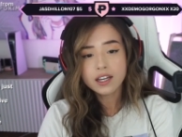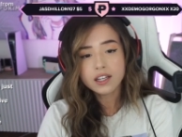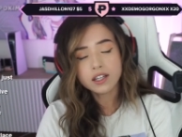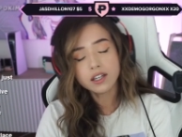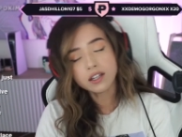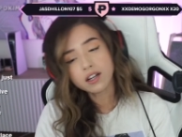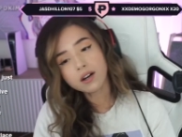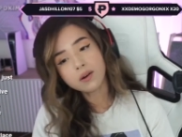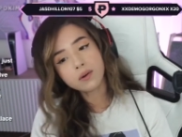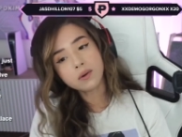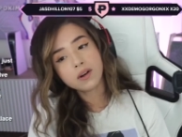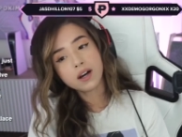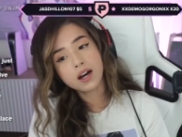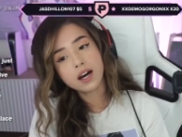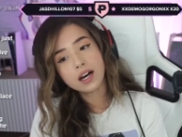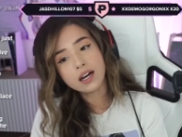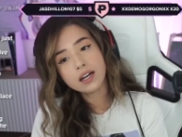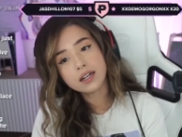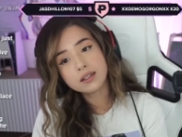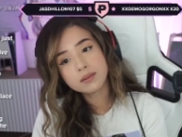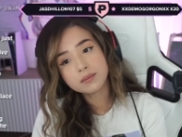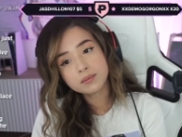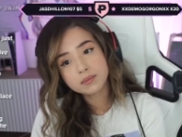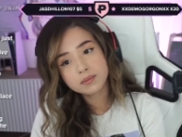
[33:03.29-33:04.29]
You
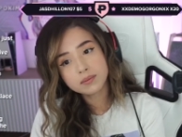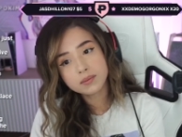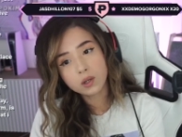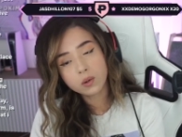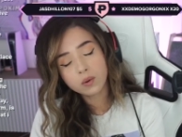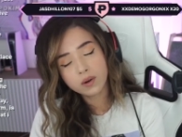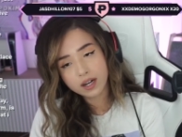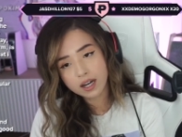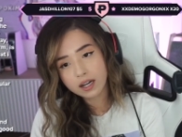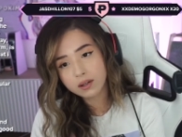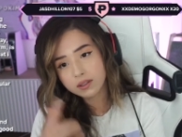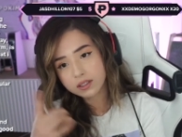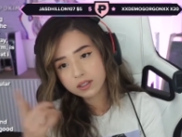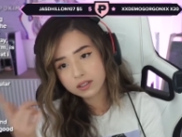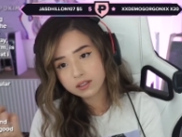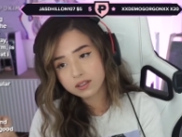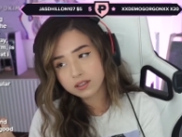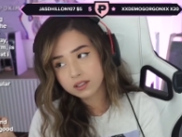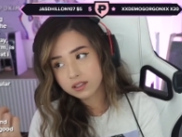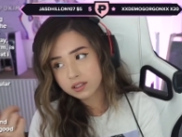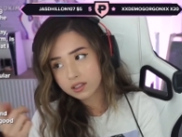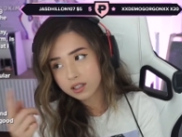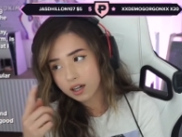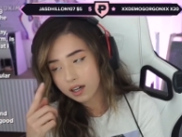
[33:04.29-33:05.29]
know, when I was
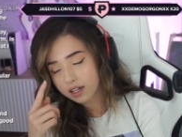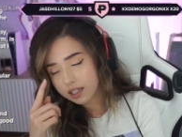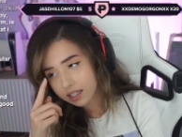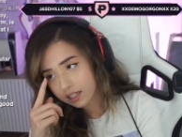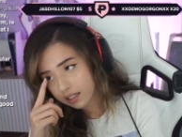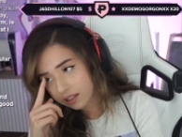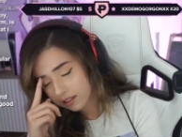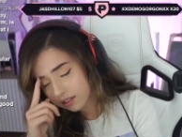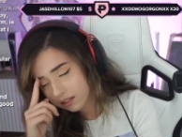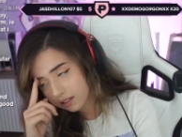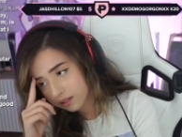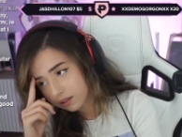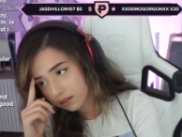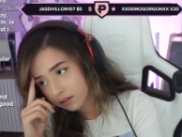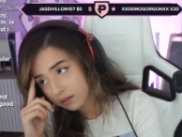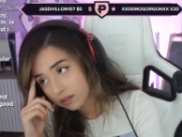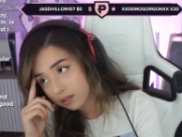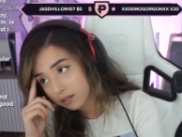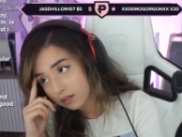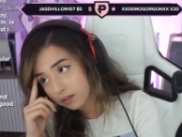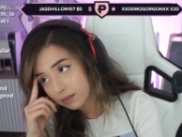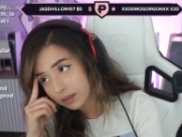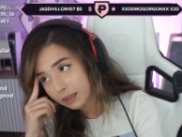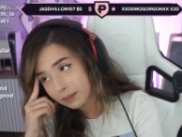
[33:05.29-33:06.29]
talking
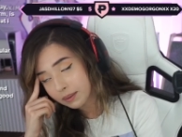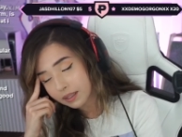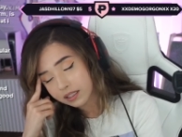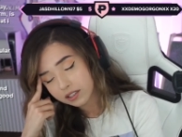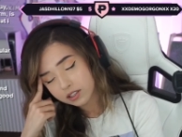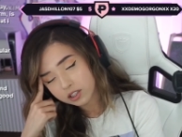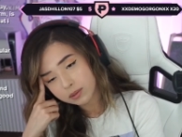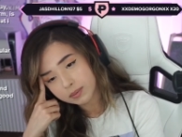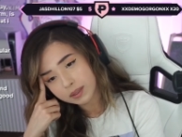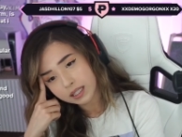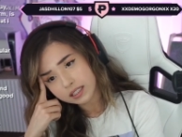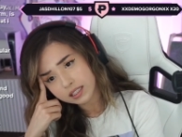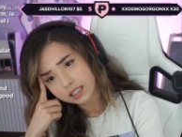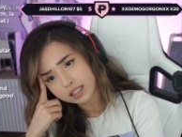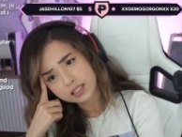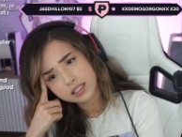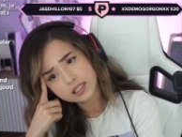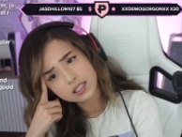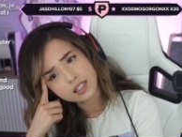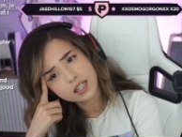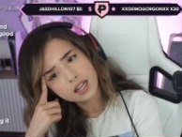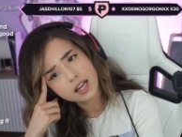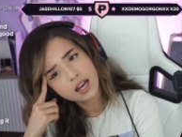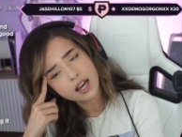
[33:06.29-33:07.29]
to my manager about
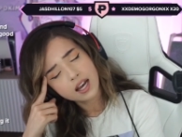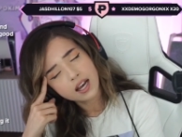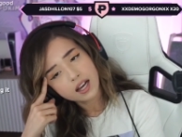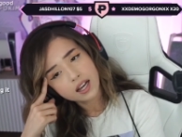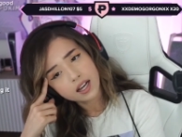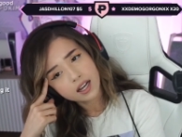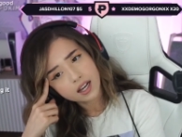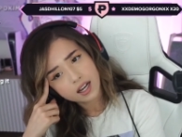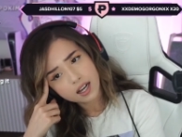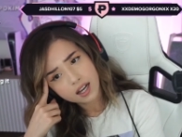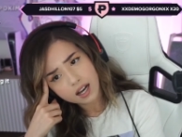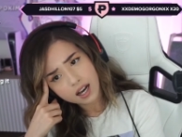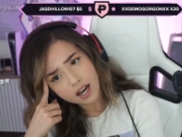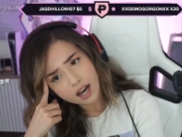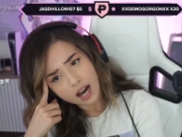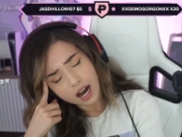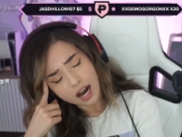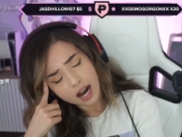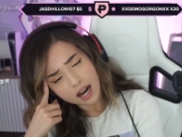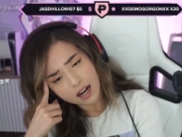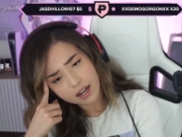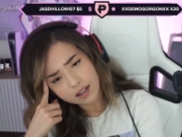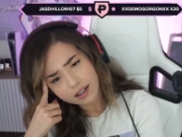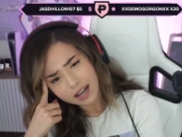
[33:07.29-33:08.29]
this,
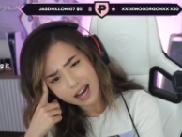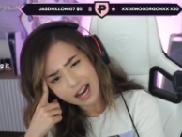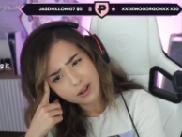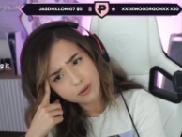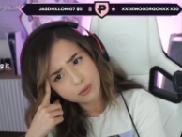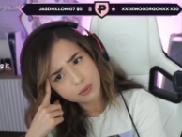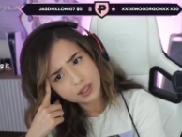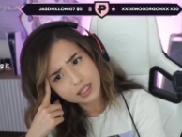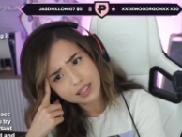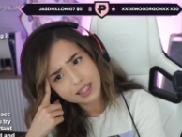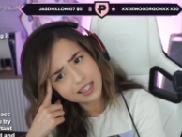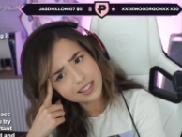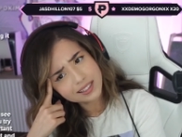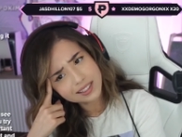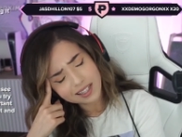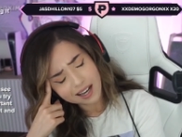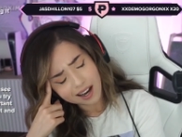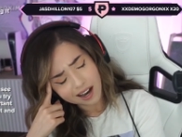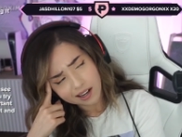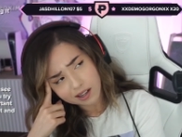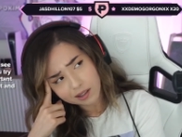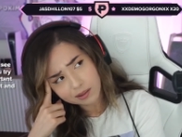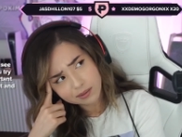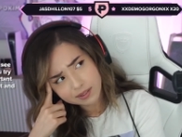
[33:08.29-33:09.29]
I realized
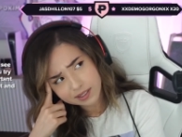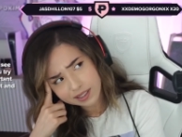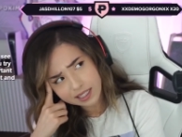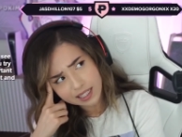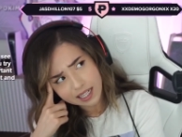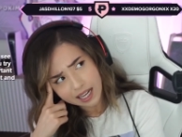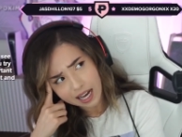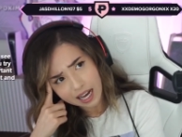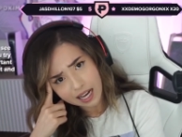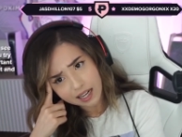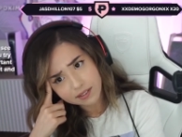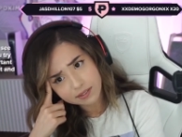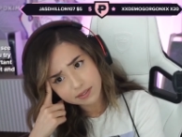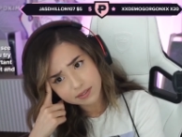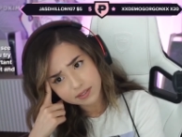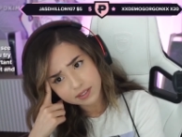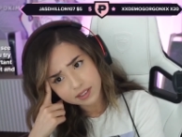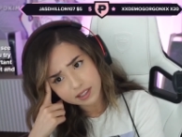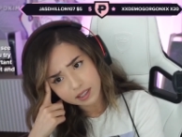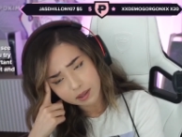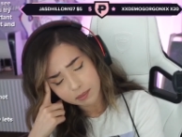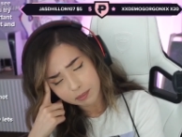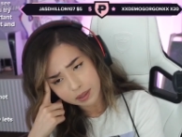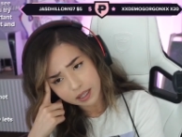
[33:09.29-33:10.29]
I don't really have
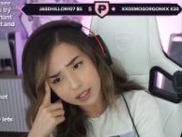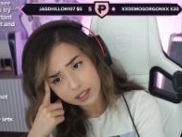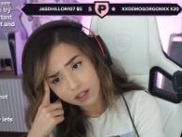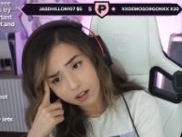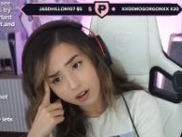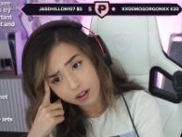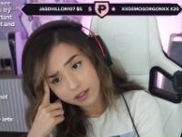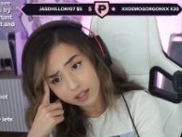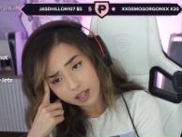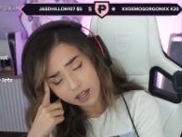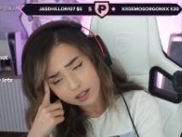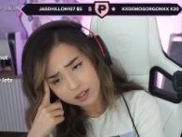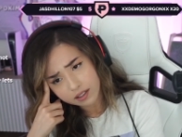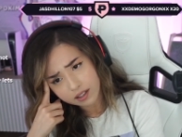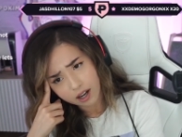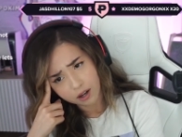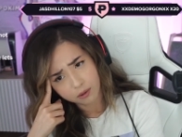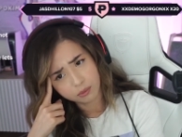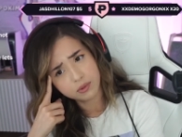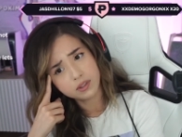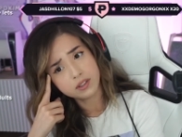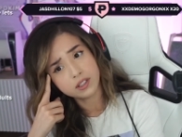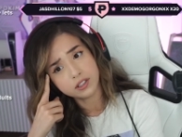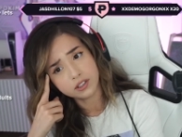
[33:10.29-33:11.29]
an opinion on that.
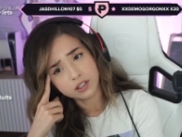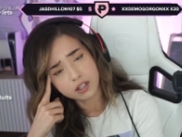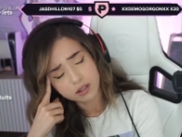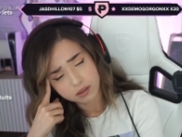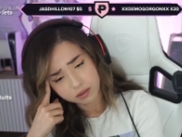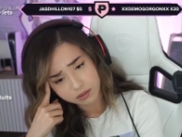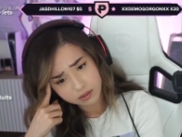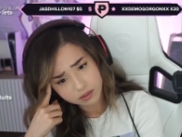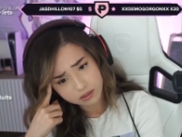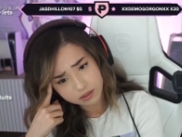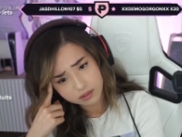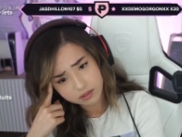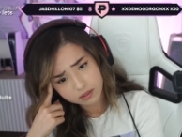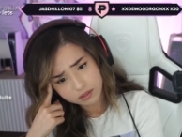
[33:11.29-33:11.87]
I really don't.